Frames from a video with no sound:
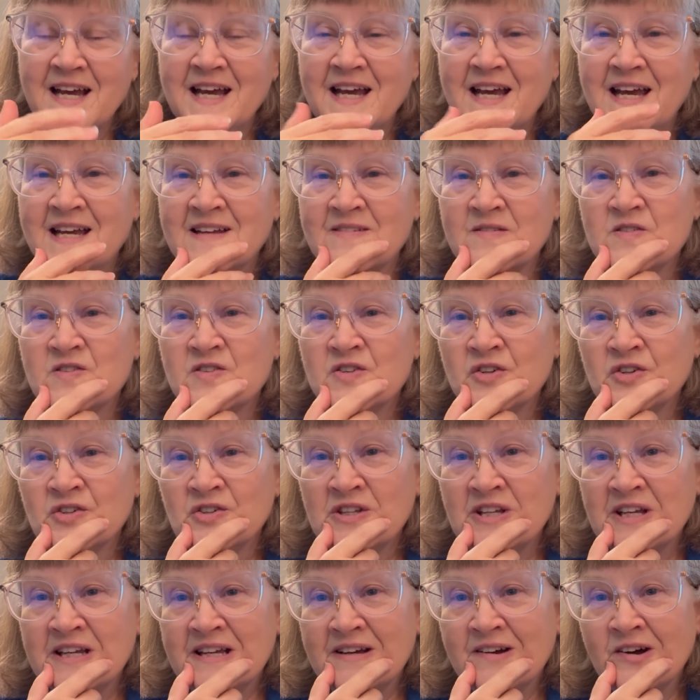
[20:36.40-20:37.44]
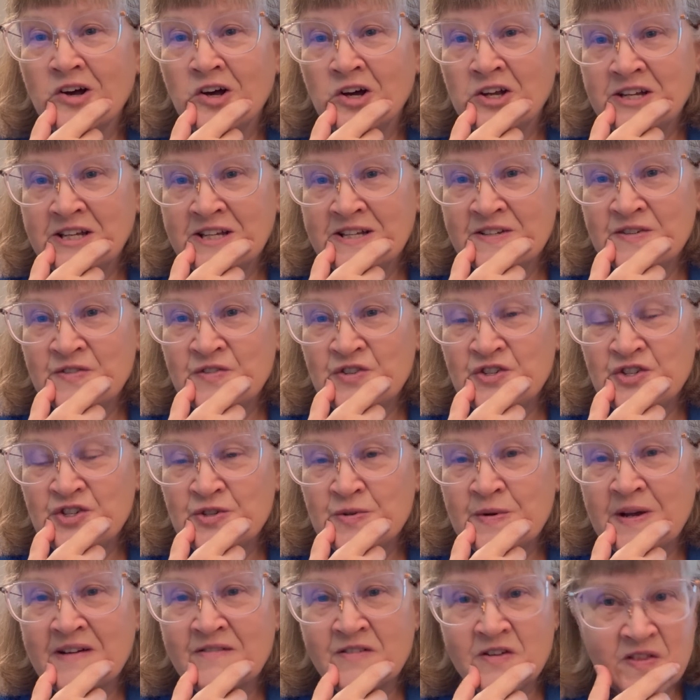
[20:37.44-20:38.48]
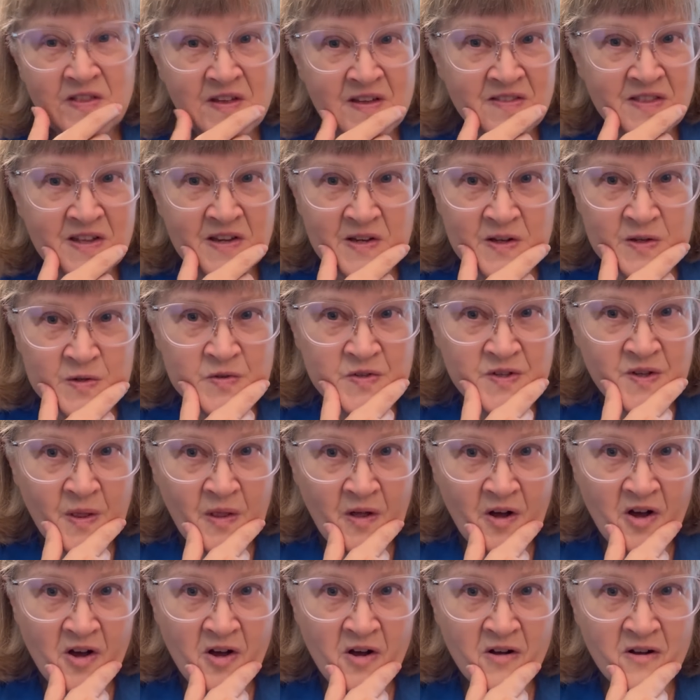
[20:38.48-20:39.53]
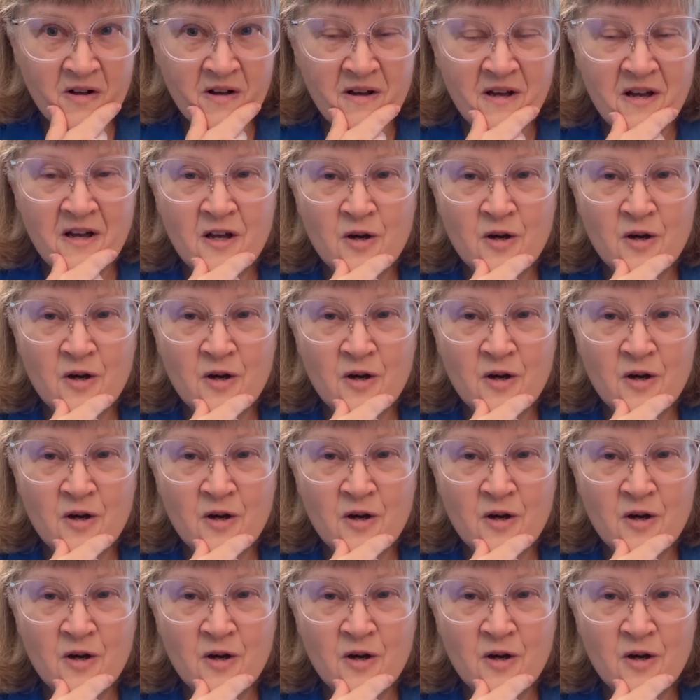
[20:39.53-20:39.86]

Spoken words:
and certainly on into everything that goes along